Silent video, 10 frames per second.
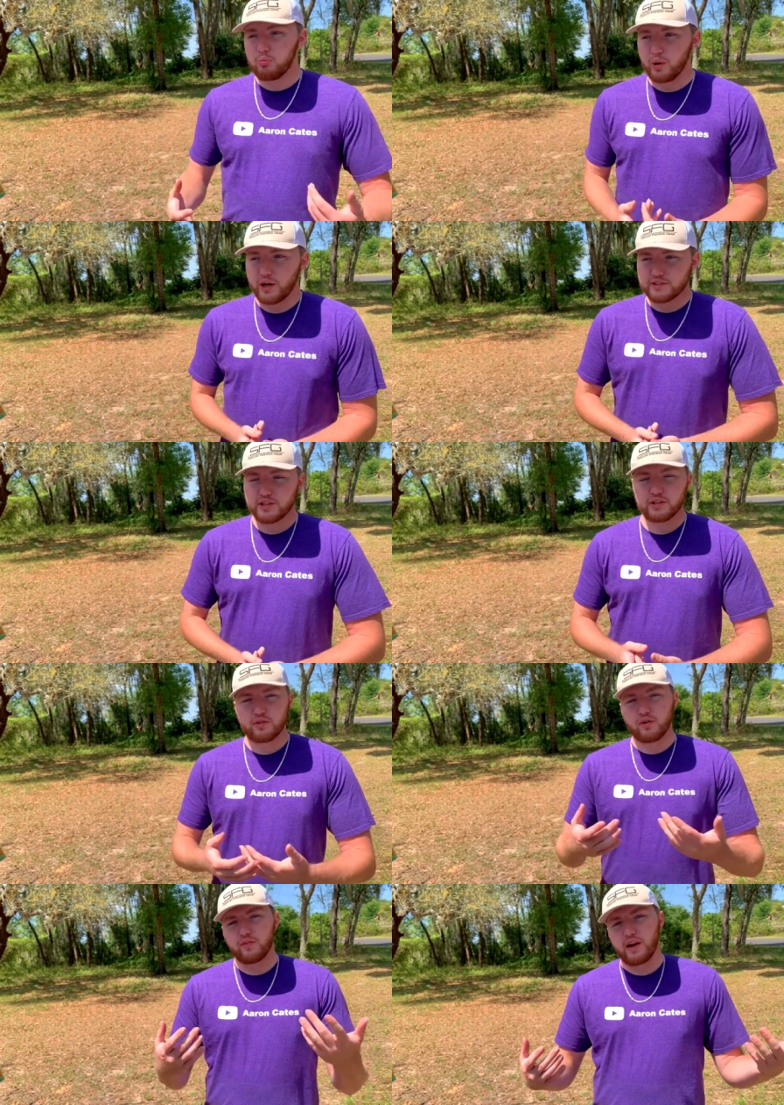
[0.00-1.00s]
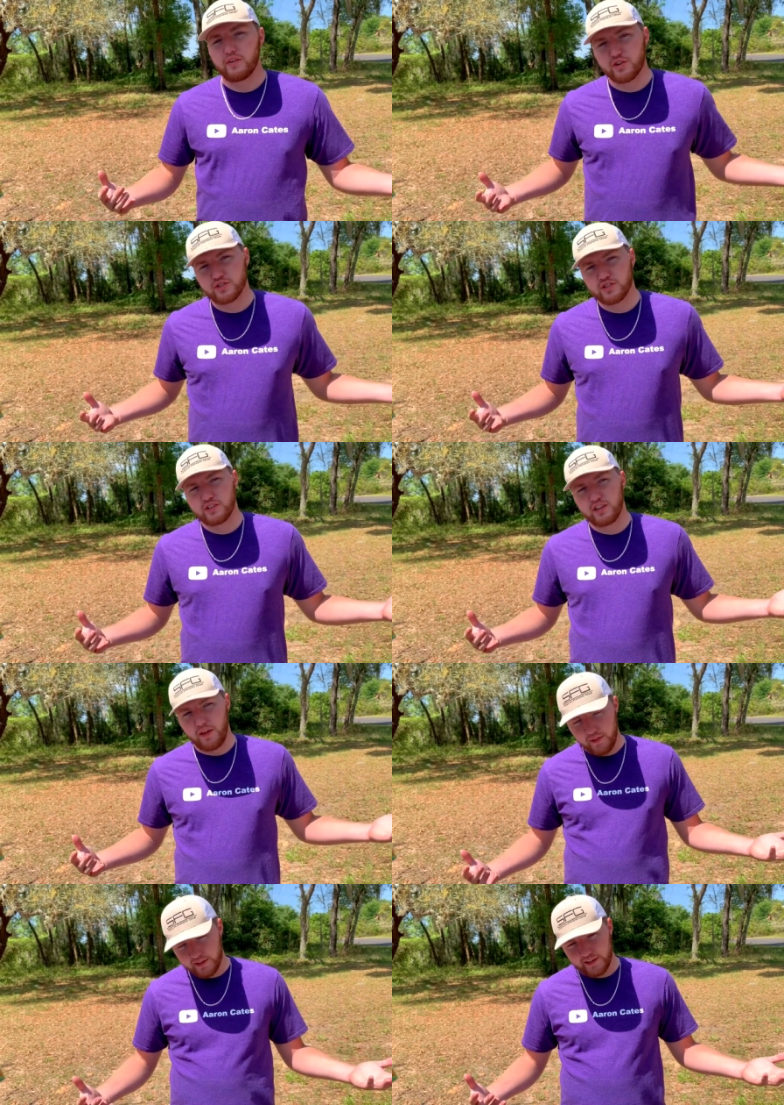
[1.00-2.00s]
but coronavirus
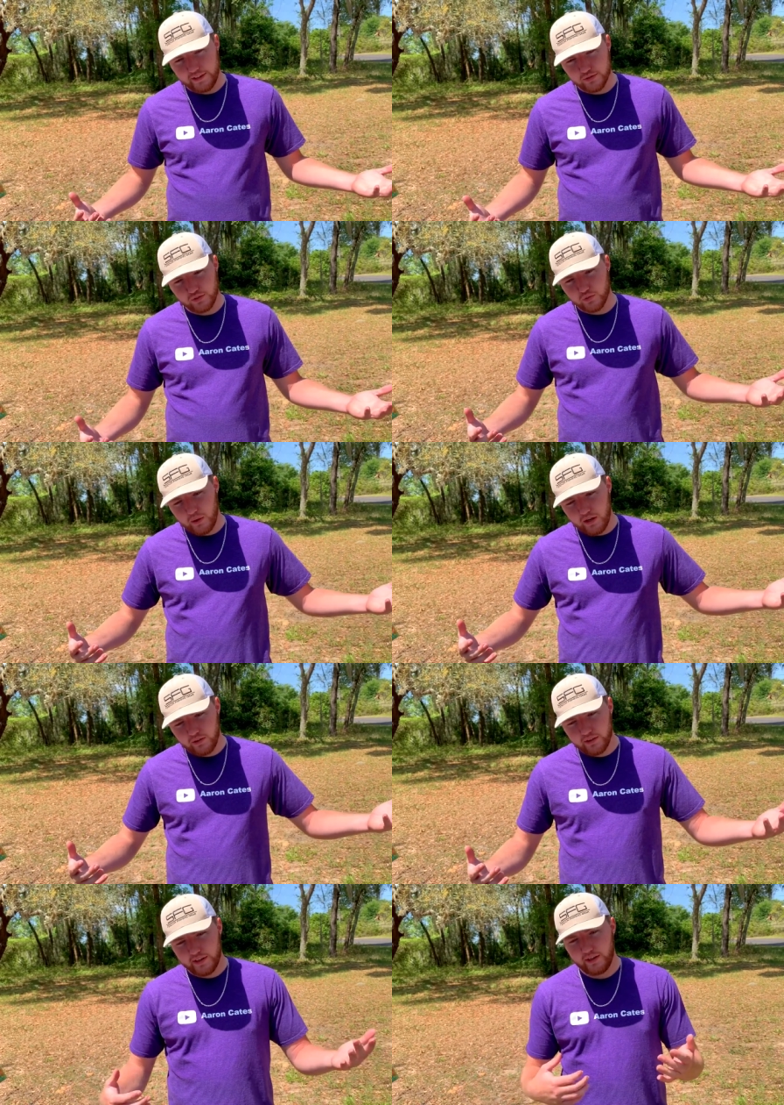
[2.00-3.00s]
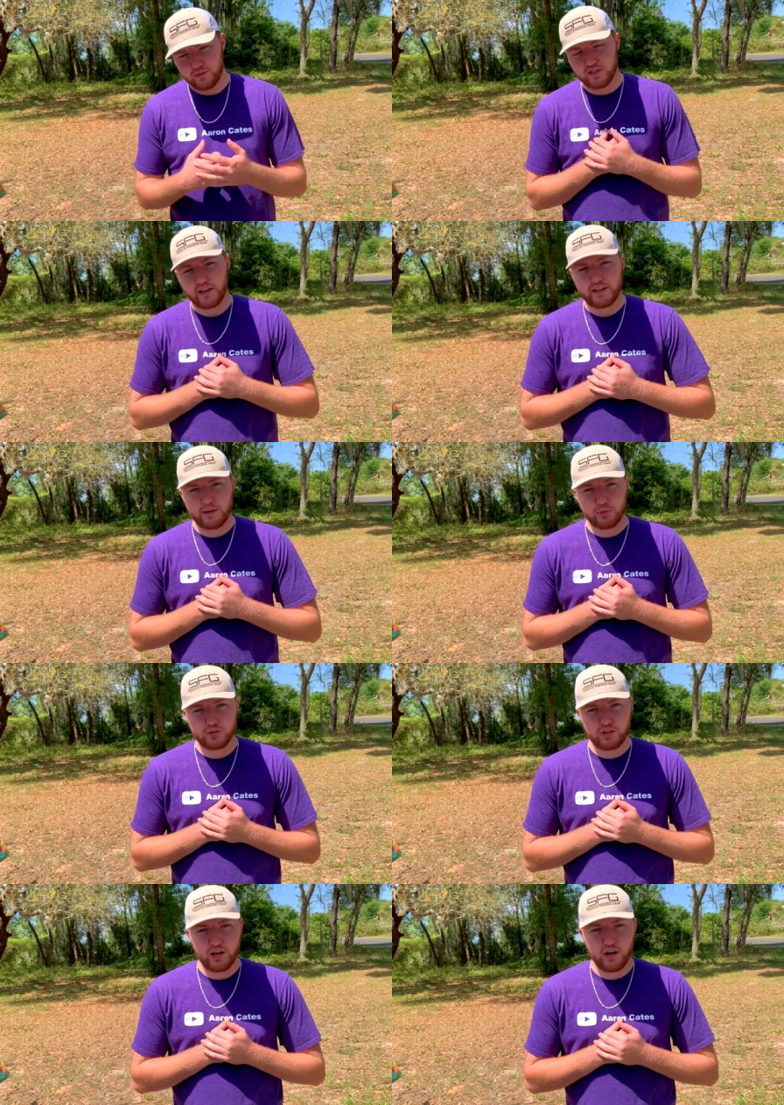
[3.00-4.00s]
got that canceled as well, and I was not able
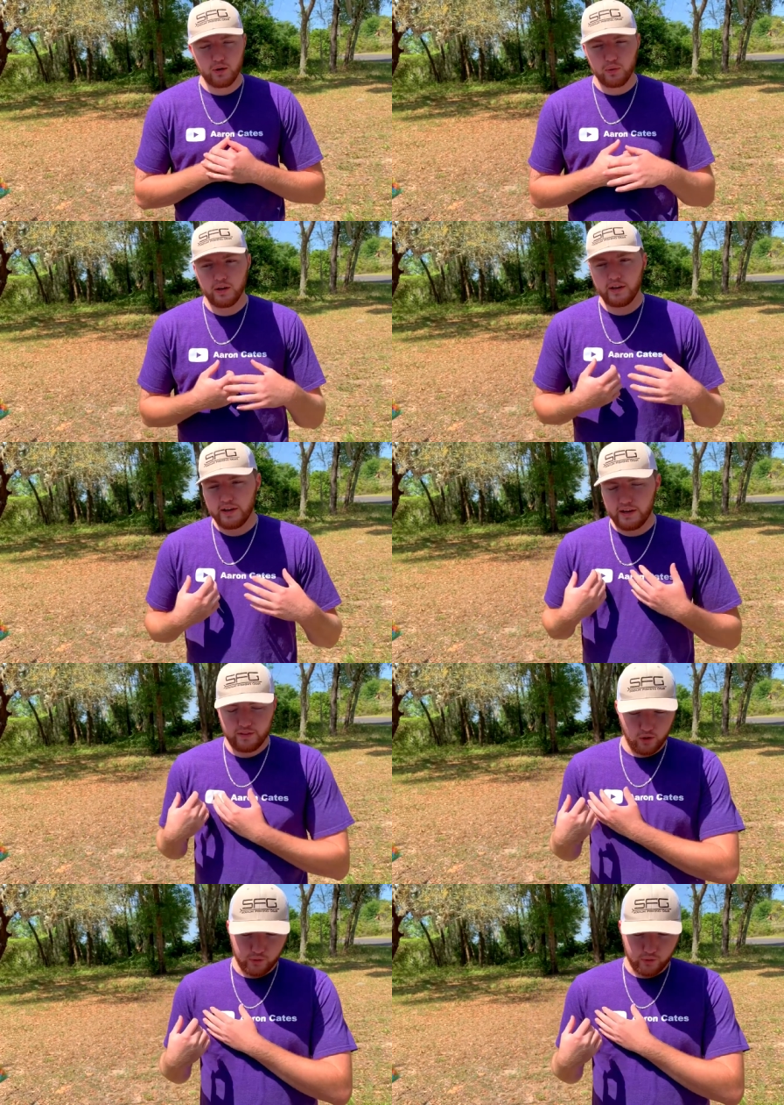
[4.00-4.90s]
to go. And the